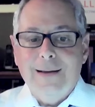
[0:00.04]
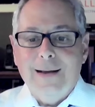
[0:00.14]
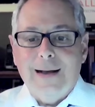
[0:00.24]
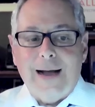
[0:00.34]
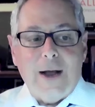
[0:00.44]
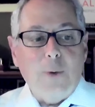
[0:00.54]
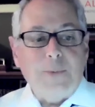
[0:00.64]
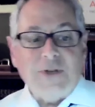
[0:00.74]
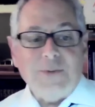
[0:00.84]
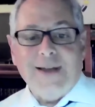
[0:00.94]
I hope
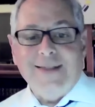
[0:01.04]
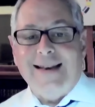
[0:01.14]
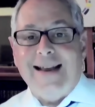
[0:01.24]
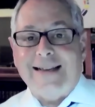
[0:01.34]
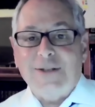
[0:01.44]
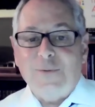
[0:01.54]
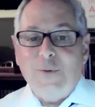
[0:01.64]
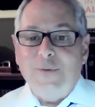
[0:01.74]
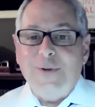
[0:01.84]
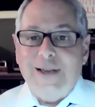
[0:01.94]
to spend the next
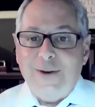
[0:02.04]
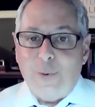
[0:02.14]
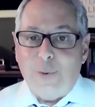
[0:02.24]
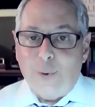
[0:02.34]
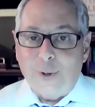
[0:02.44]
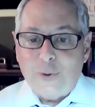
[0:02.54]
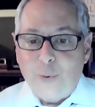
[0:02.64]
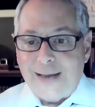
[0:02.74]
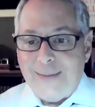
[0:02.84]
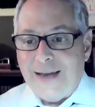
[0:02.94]
15 or
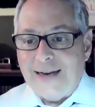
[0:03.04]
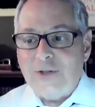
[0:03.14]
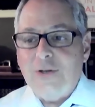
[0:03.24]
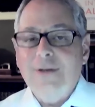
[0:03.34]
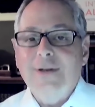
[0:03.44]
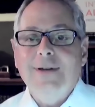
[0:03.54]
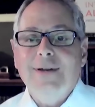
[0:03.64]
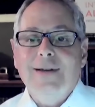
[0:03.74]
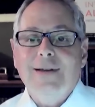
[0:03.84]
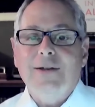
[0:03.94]
20 minutes
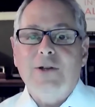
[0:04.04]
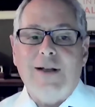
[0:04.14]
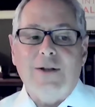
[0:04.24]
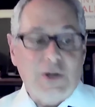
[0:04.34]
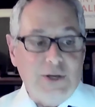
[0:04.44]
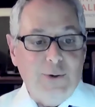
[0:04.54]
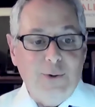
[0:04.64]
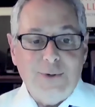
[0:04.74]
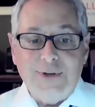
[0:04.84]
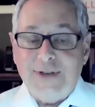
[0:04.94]
challenging you
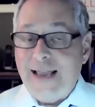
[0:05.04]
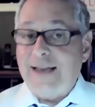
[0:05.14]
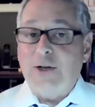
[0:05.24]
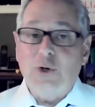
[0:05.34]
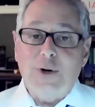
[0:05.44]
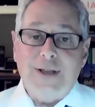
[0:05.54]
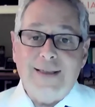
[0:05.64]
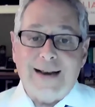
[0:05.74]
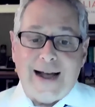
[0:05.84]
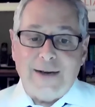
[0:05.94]
to take a journey
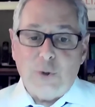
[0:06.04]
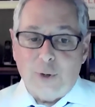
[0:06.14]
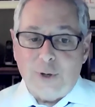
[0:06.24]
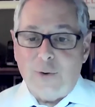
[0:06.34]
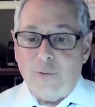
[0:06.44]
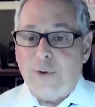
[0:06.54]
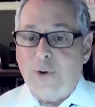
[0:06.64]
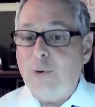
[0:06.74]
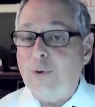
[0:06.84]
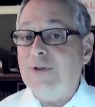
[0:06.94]
that I took over the
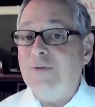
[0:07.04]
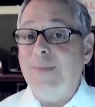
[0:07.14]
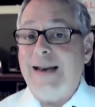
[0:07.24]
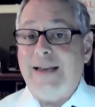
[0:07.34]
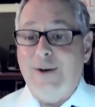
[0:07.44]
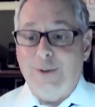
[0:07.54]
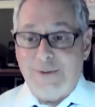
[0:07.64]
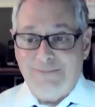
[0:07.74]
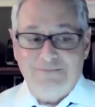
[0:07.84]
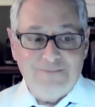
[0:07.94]
course of many
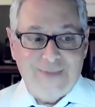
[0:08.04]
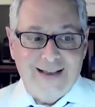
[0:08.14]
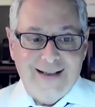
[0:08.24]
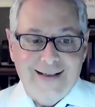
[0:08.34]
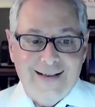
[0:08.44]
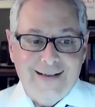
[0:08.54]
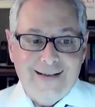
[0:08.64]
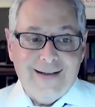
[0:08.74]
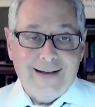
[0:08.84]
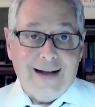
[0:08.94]
years.
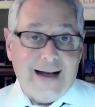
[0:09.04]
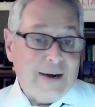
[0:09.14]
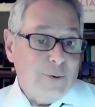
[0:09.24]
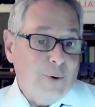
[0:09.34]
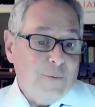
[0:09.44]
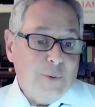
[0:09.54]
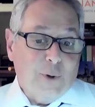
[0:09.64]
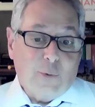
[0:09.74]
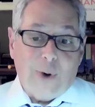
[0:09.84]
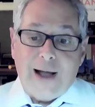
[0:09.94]
I don't know if you'll
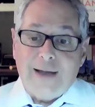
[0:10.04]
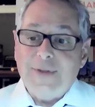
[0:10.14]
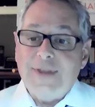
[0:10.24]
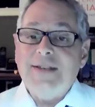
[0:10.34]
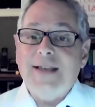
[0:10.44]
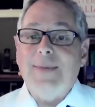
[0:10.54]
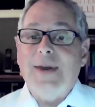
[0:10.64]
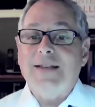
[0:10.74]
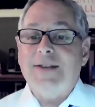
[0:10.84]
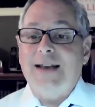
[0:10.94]
arrive at the same
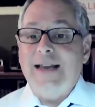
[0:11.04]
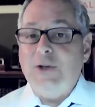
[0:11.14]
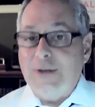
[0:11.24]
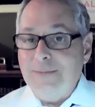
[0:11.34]
destination,